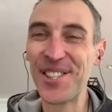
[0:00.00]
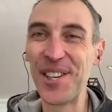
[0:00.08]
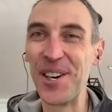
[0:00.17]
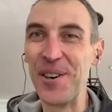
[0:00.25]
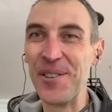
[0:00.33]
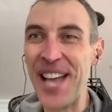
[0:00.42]

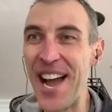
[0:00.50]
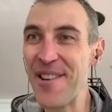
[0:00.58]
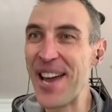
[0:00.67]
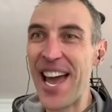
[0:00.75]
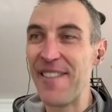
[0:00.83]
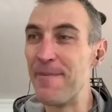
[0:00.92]
So now
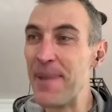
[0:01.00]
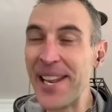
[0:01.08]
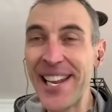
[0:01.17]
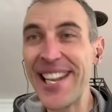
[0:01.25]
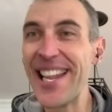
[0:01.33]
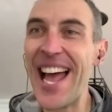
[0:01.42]
you have
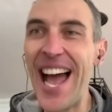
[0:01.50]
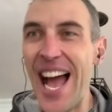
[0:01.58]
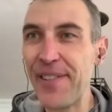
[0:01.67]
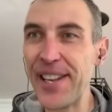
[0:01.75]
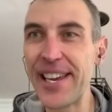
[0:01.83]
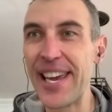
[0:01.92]
minute and a
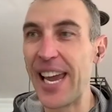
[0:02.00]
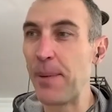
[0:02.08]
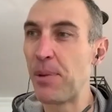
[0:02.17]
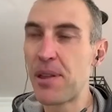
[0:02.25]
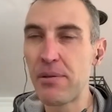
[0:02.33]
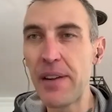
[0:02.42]
half in the
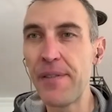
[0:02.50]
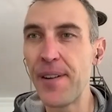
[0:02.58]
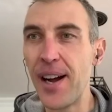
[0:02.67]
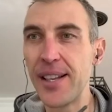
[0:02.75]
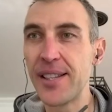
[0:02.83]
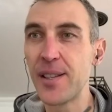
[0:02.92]
game, three
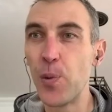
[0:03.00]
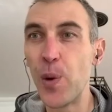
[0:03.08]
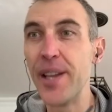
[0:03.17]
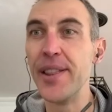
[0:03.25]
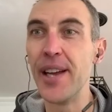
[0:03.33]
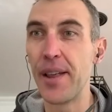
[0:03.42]
fights,
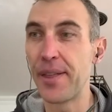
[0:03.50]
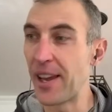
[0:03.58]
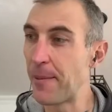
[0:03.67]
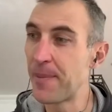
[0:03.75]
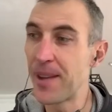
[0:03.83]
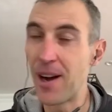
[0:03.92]
1-0.
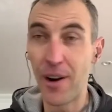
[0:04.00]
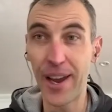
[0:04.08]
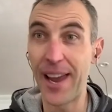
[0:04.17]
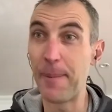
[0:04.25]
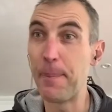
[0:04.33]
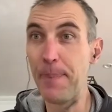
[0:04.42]

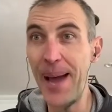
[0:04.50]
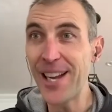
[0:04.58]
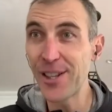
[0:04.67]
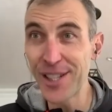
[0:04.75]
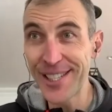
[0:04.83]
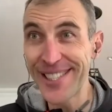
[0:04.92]
Okay,
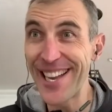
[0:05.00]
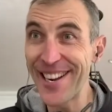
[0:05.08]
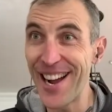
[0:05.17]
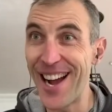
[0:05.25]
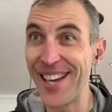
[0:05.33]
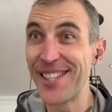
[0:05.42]
back to the
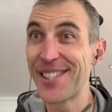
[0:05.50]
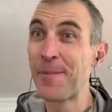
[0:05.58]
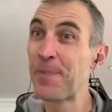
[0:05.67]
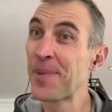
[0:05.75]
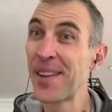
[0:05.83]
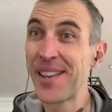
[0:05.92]
center
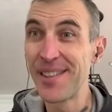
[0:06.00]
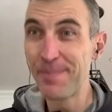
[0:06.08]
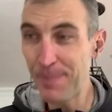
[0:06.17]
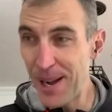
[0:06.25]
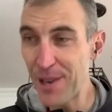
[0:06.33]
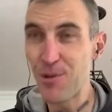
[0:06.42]
ice,
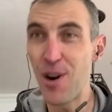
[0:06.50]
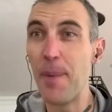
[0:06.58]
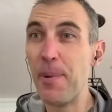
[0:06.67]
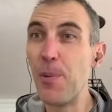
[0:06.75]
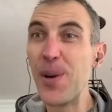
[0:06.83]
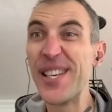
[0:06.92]
puck
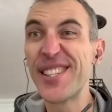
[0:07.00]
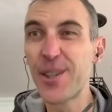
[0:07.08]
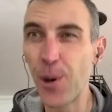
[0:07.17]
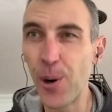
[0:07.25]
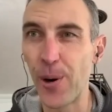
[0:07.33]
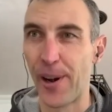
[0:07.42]
drop. We
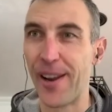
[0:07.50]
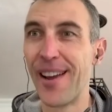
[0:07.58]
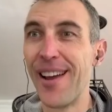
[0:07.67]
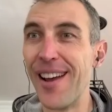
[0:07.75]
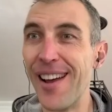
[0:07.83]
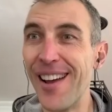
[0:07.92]
scored.
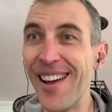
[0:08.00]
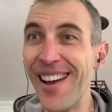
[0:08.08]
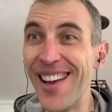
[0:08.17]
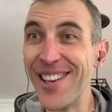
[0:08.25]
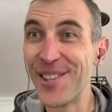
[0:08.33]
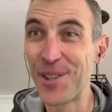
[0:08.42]

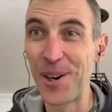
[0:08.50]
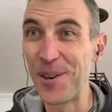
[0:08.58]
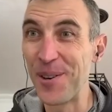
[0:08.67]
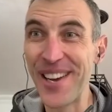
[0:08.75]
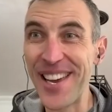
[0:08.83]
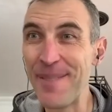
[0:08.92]

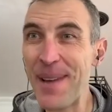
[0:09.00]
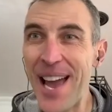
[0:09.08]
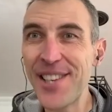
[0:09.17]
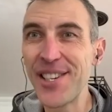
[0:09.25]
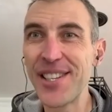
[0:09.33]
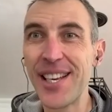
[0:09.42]
So
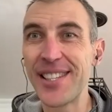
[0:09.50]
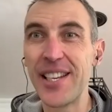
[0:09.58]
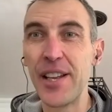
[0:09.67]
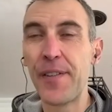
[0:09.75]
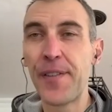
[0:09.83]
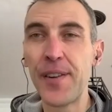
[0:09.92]
imagine this.
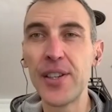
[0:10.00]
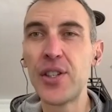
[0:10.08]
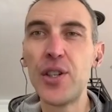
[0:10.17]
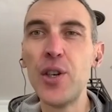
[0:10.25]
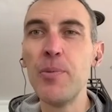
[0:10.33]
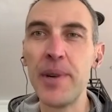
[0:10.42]
In the
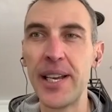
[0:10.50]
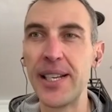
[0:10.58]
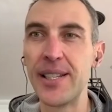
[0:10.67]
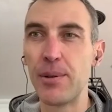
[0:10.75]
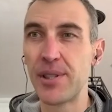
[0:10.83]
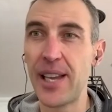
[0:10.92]
first 2
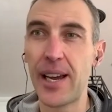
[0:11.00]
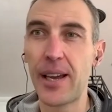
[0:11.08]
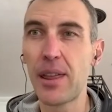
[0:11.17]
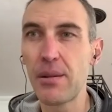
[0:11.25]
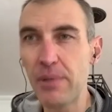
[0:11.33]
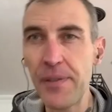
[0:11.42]
minutes, there was
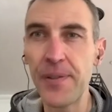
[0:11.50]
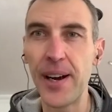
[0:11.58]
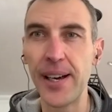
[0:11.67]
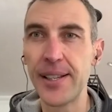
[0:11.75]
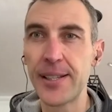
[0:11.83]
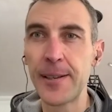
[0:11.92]
like three
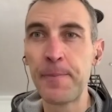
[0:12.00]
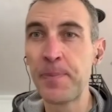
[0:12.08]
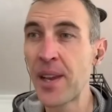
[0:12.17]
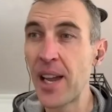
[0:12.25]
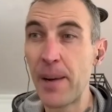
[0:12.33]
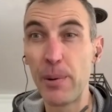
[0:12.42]
fights,
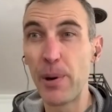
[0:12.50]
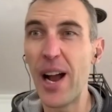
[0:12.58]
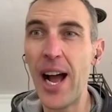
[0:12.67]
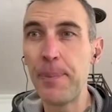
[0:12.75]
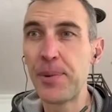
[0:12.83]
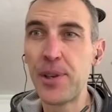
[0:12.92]
and we
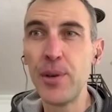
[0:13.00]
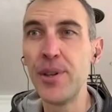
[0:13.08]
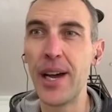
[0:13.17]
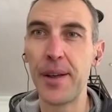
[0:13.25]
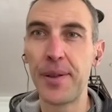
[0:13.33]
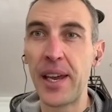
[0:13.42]
were up
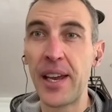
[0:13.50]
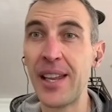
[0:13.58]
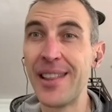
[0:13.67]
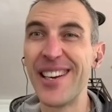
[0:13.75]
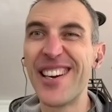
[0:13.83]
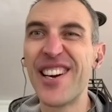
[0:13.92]

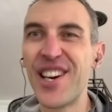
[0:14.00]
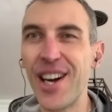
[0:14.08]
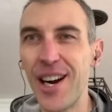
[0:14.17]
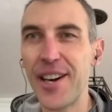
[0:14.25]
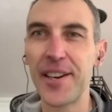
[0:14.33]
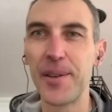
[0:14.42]
2-0. The
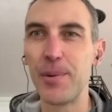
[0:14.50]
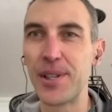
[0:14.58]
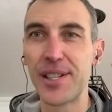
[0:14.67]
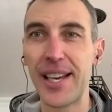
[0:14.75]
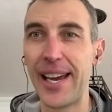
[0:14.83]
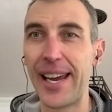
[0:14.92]
garden
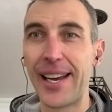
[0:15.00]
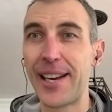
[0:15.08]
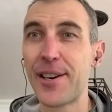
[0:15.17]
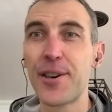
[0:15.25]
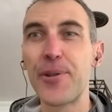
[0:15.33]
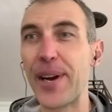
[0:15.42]
was
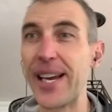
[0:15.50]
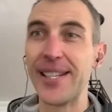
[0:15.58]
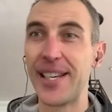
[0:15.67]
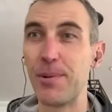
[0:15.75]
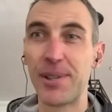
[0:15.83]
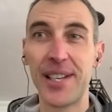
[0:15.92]
like
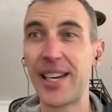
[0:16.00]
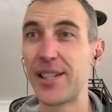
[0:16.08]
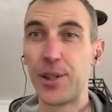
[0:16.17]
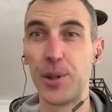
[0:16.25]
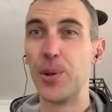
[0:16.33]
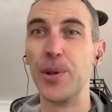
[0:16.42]
crazy. It was
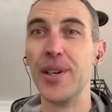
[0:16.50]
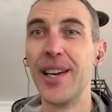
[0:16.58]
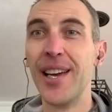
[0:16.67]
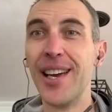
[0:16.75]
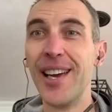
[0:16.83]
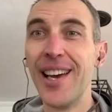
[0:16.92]
like a zoo.
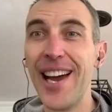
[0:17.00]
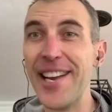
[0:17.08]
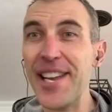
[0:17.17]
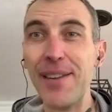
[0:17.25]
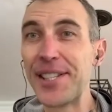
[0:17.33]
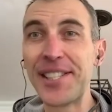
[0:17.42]

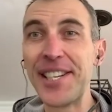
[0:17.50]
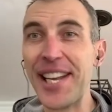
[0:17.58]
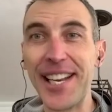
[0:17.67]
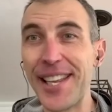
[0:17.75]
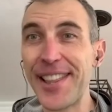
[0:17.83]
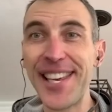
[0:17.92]
I never
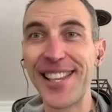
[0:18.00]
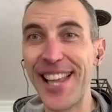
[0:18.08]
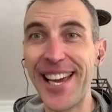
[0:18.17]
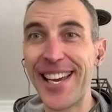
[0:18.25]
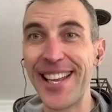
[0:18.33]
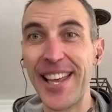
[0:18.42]
seen anything
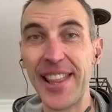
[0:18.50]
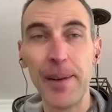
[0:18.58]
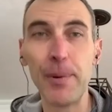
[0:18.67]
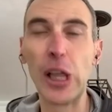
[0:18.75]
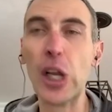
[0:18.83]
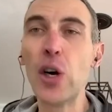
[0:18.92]
like it. And
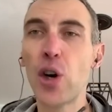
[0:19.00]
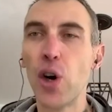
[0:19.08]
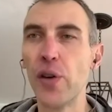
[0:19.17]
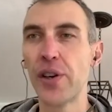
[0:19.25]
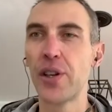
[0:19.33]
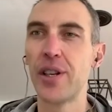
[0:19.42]
then we
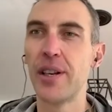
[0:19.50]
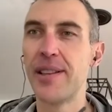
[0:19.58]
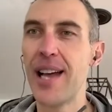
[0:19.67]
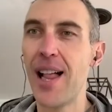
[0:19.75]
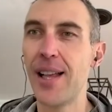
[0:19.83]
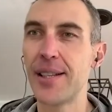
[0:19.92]
look over to
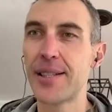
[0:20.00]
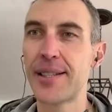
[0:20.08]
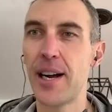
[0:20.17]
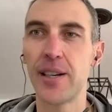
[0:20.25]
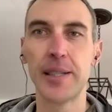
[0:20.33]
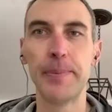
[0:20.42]
the Dallas
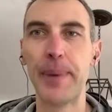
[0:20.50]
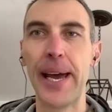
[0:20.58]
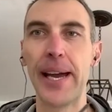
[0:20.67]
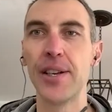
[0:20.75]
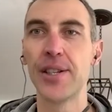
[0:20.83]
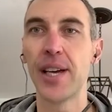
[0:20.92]
Stars
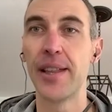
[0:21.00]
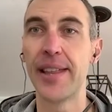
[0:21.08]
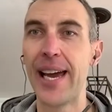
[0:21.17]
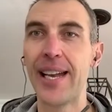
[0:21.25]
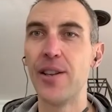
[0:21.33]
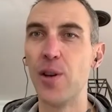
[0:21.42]
bench,
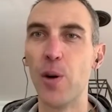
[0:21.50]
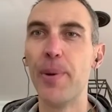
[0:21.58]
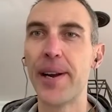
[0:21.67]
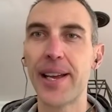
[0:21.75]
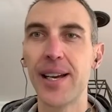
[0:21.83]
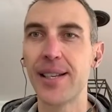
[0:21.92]
and they had
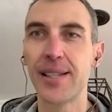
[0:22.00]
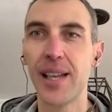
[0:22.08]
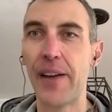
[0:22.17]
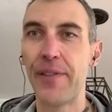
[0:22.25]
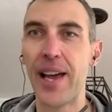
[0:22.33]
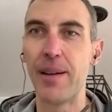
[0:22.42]
nobody else
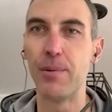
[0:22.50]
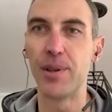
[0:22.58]
left.